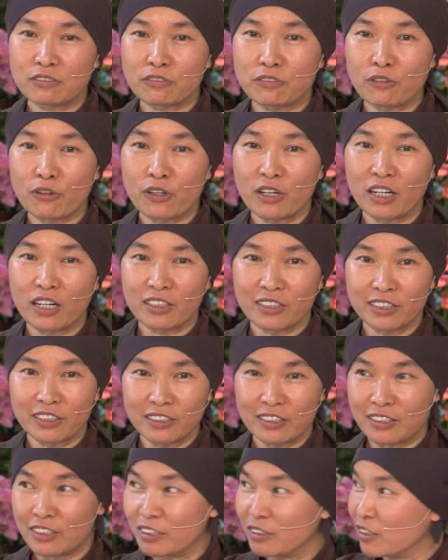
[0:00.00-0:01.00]
for
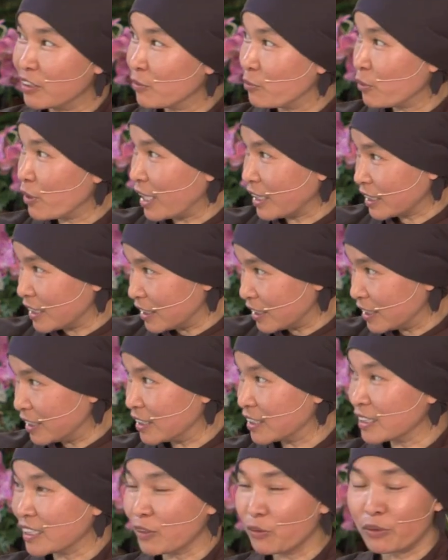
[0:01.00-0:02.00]
other
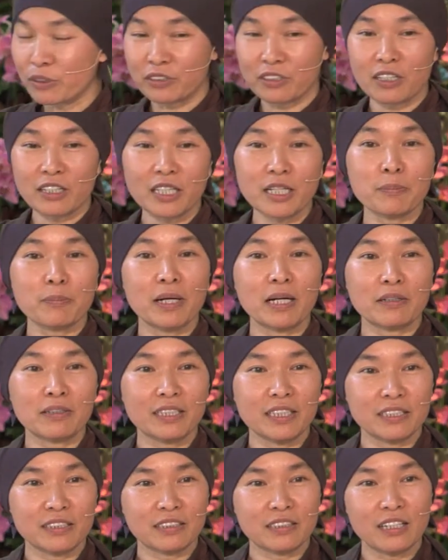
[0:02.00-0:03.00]
practices that we'll talk about
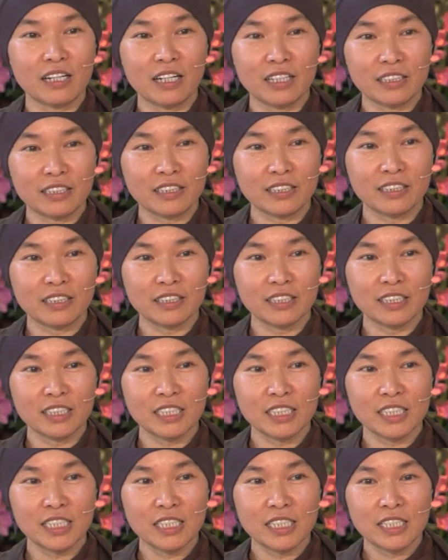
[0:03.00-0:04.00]
later on.
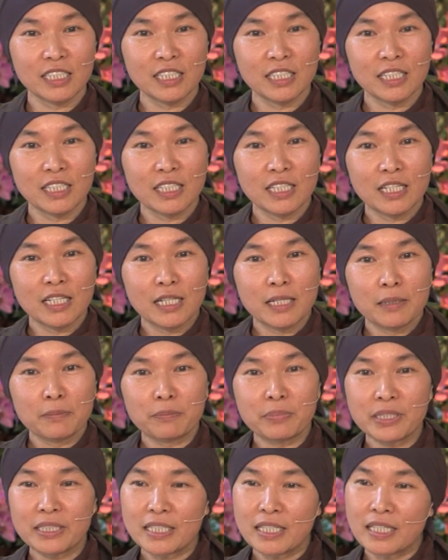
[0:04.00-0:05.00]

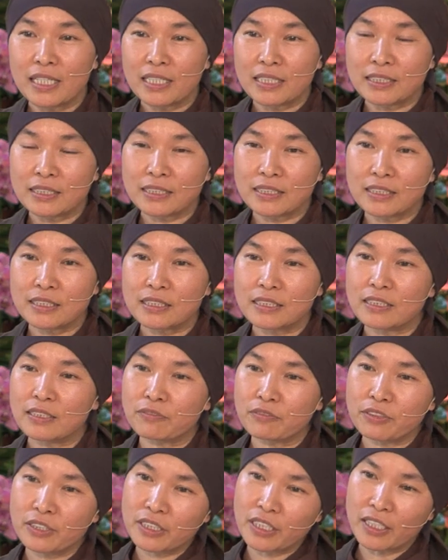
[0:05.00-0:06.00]
Because
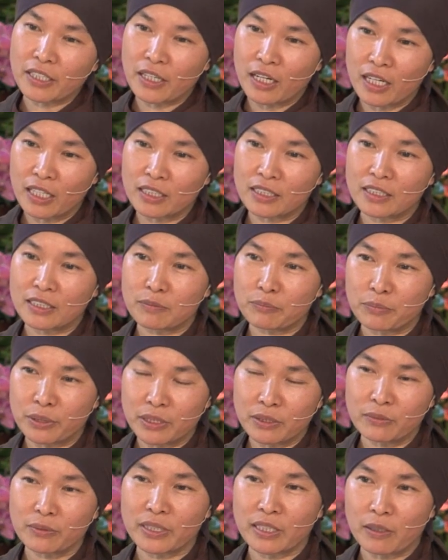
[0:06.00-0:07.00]
if we cannot
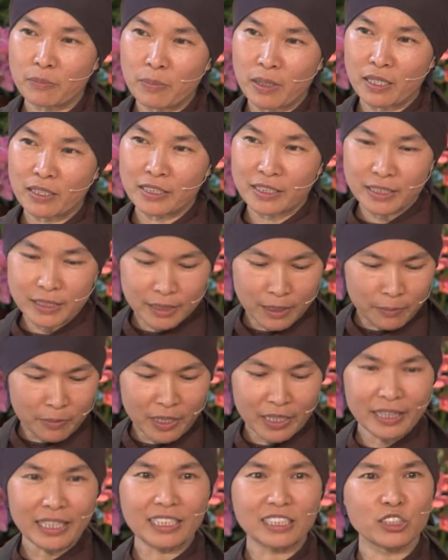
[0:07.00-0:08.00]
be with our body,
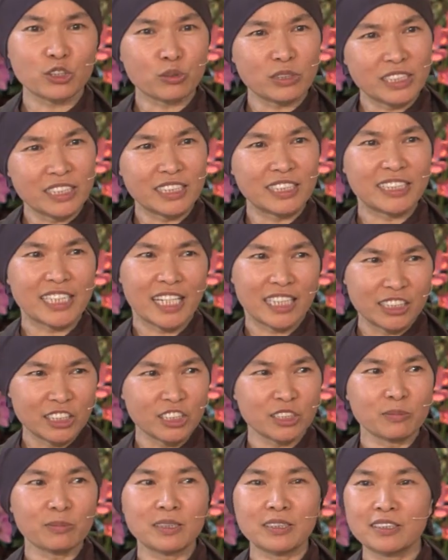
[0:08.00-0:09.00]
something that's really
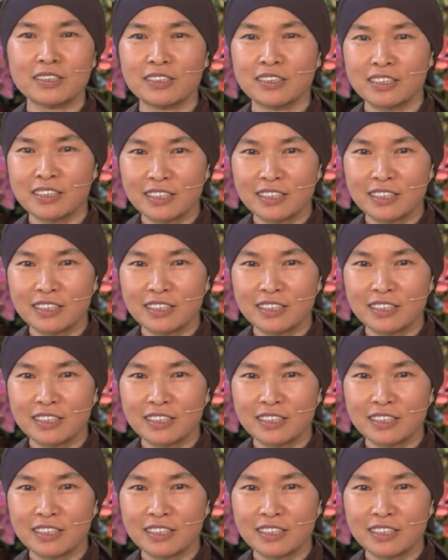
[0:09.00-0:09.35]
tangible,